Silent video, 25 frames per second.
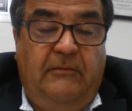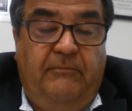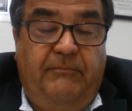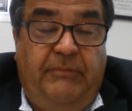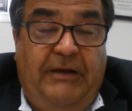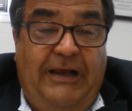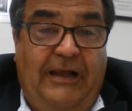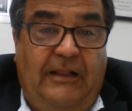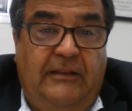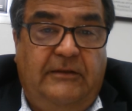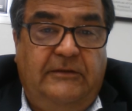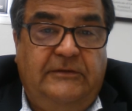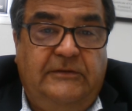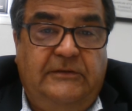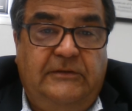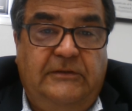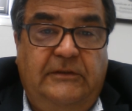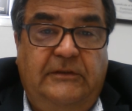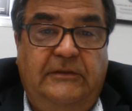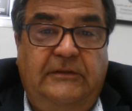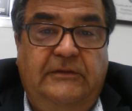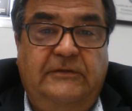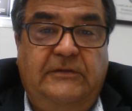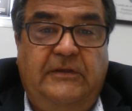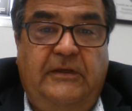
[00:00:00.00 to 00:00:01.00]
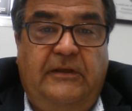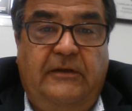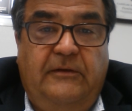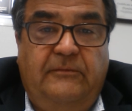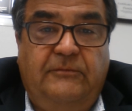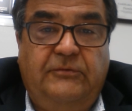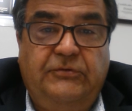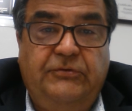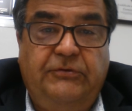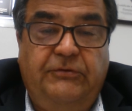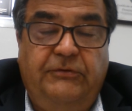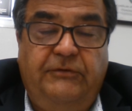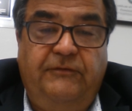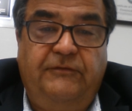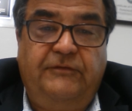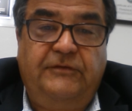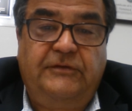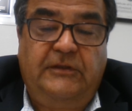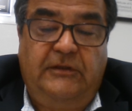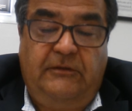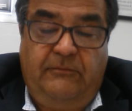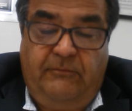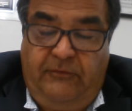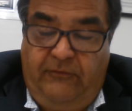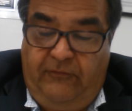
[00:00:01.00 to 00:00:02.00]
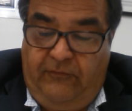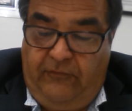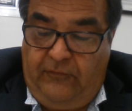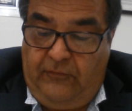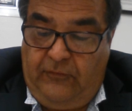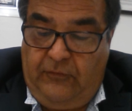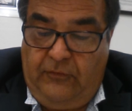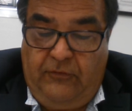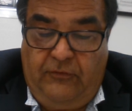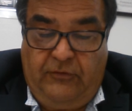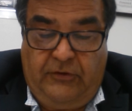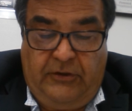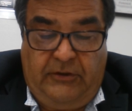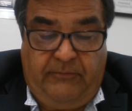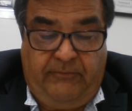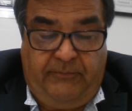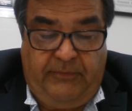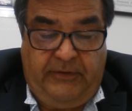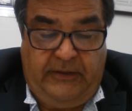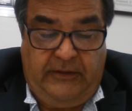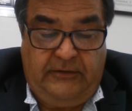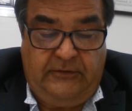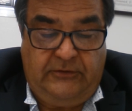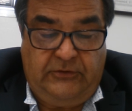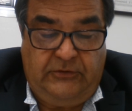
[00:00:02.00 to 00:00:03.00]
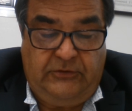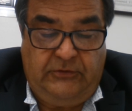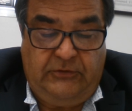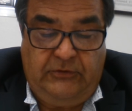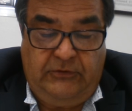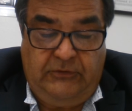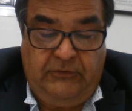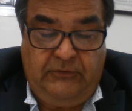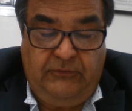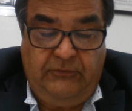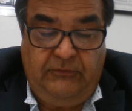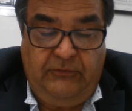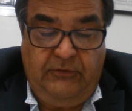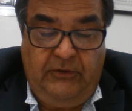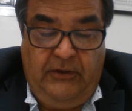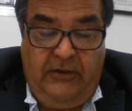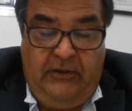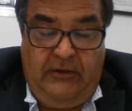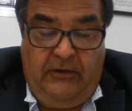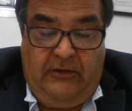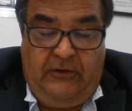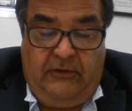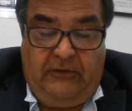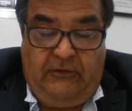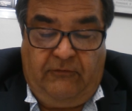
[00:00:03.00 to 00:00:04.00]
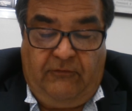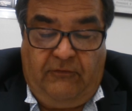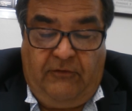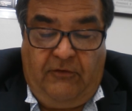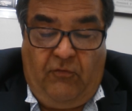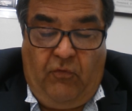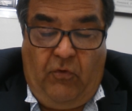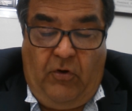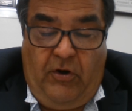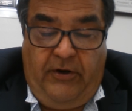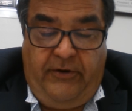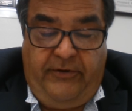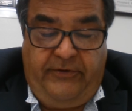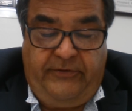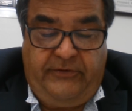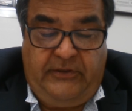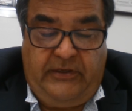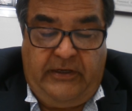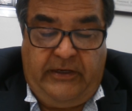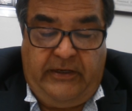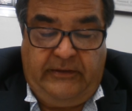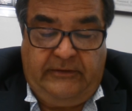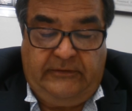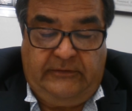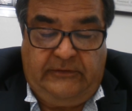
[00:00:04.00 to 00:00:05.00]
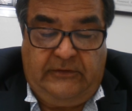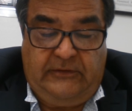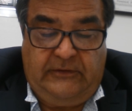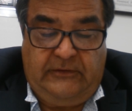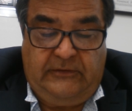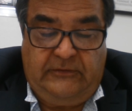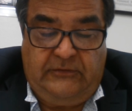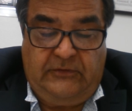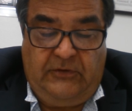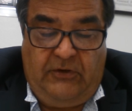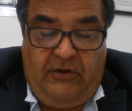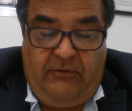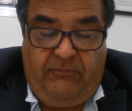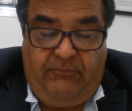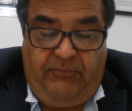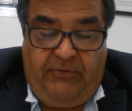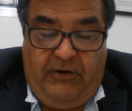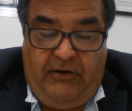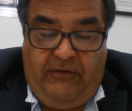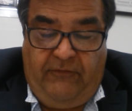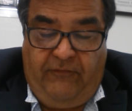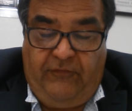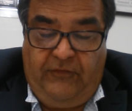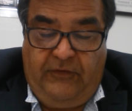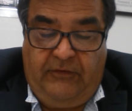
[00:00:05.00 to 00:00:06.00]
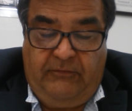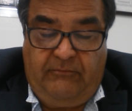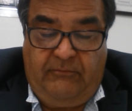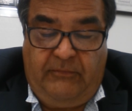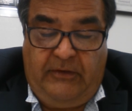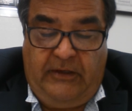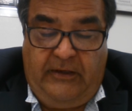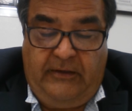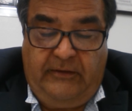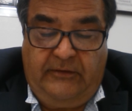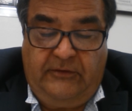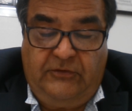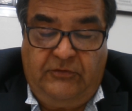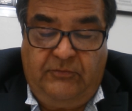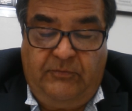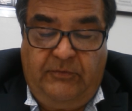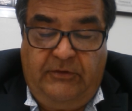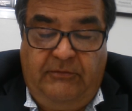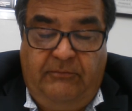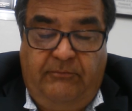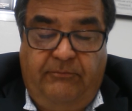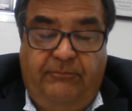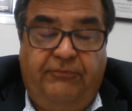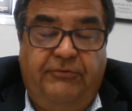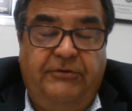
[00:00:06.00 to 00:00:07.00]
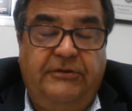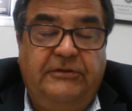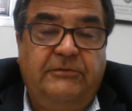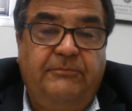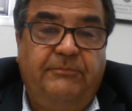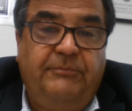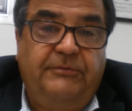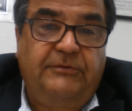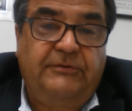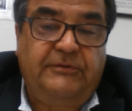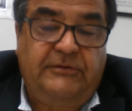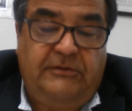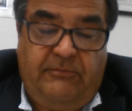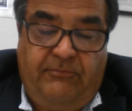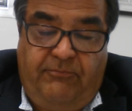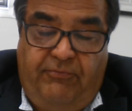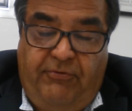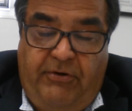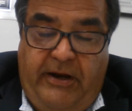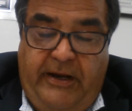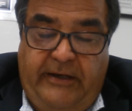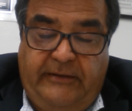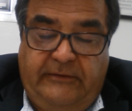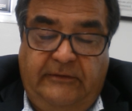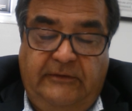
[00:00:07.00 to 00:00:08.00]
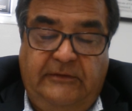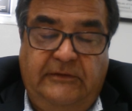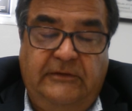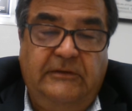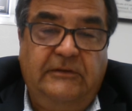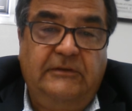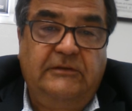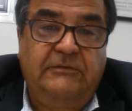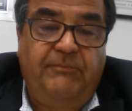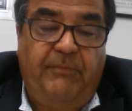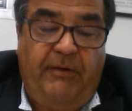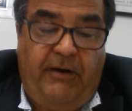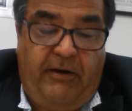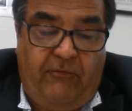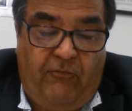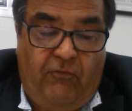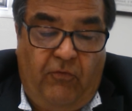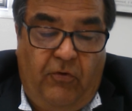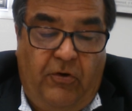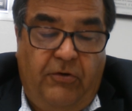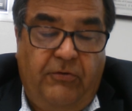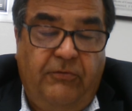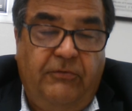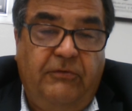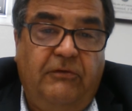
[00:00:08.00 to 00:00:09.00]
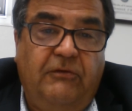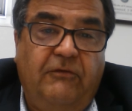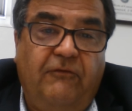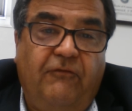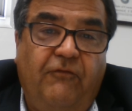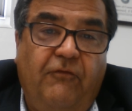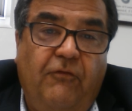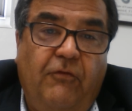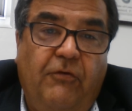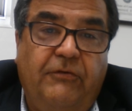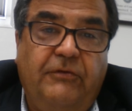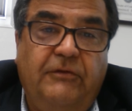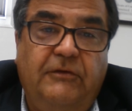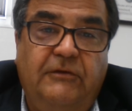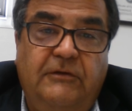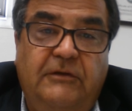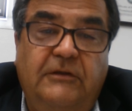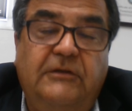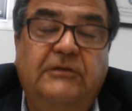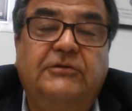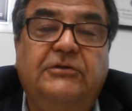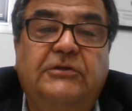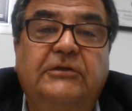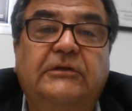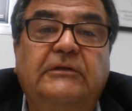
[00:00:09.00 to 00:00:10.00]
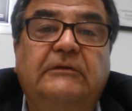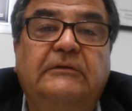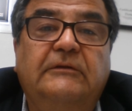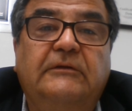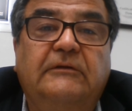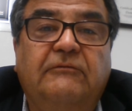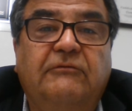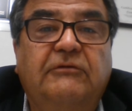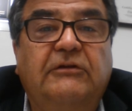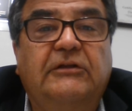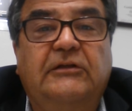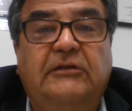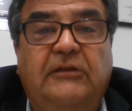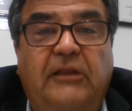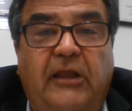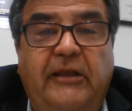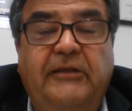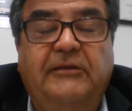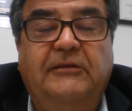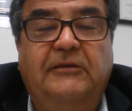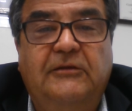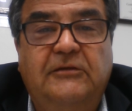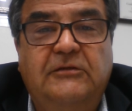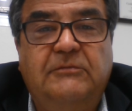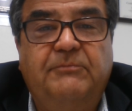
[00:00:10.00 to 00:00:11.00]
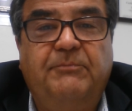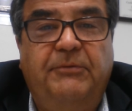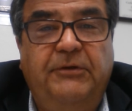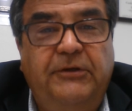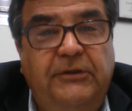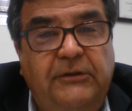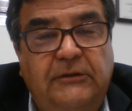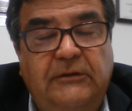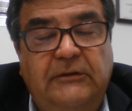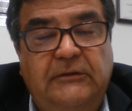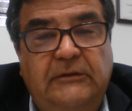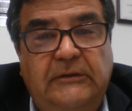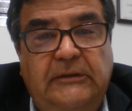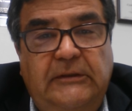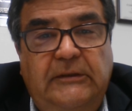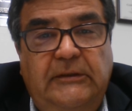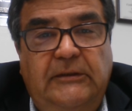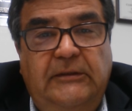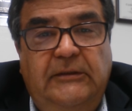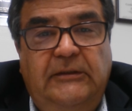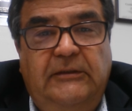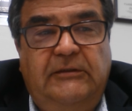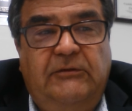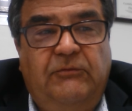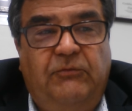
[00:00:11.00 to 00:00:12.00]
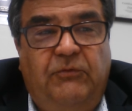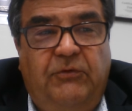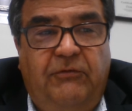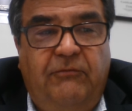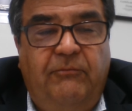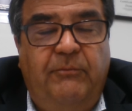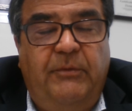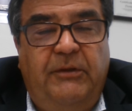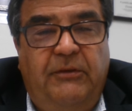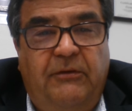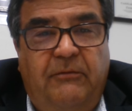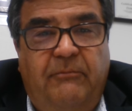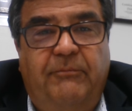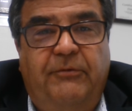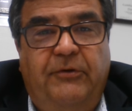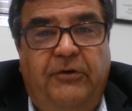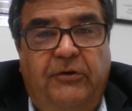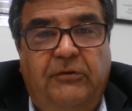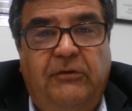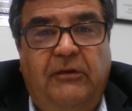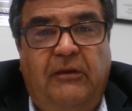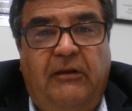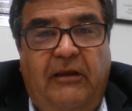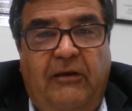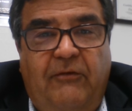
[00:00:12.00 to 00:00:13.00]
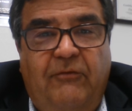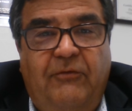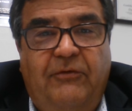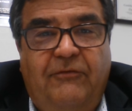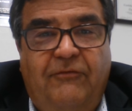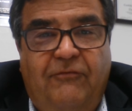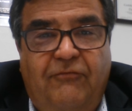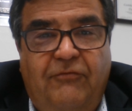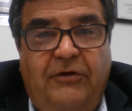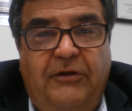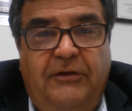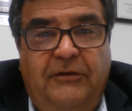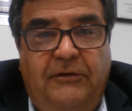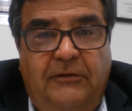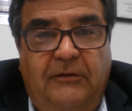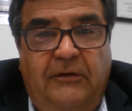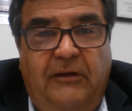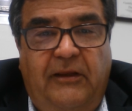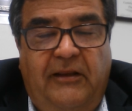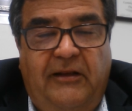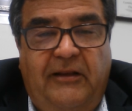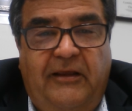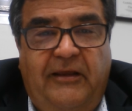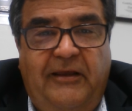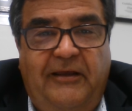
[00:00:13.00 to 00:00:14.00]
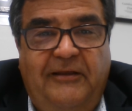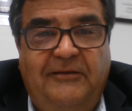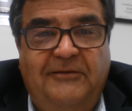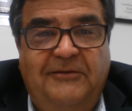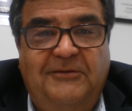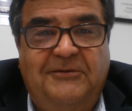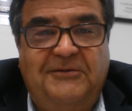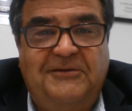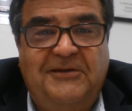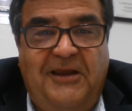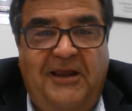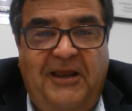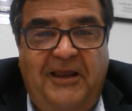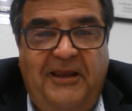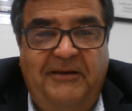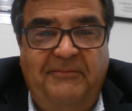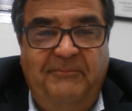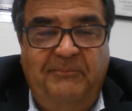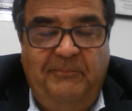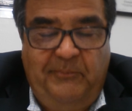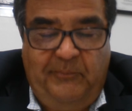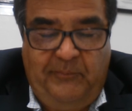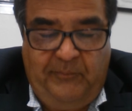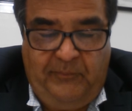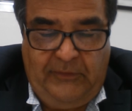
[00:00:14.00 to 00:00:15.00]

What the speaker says: policies that I'm sure you've seen before on page 2. The required text is Nonprofit Management Principles and Practices by Worth, the 4th edition. I really like this book. Would have been the book that I would have written had I had the time.